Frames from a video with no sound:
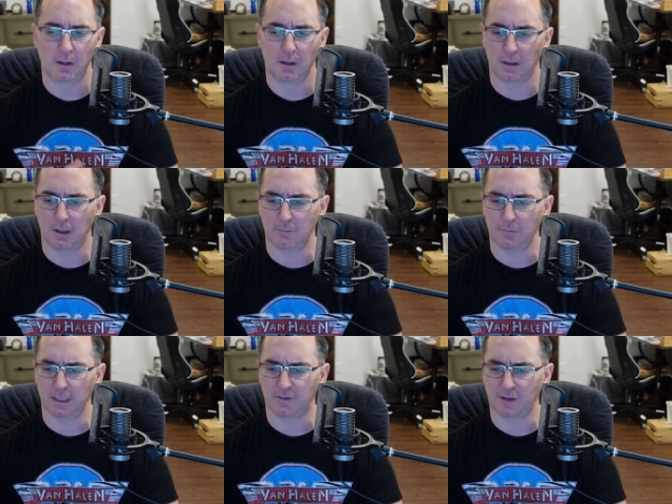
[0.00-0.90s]

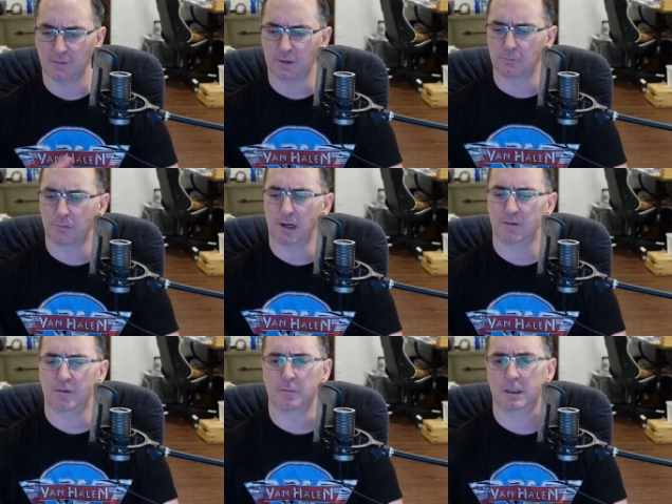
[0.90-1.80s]
um, it sounds
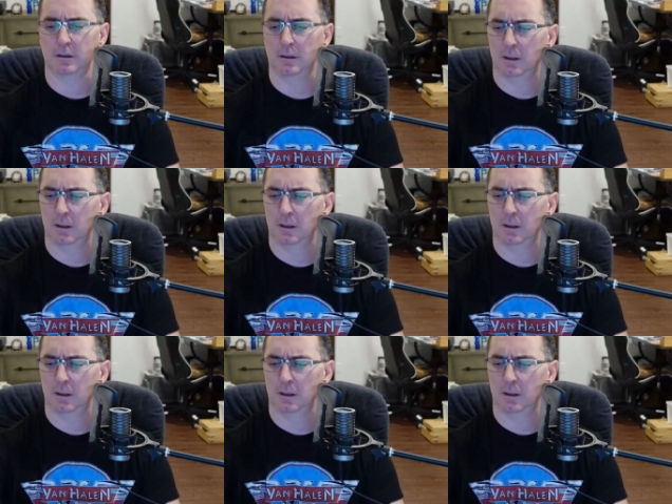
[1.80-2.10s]
compressed to me.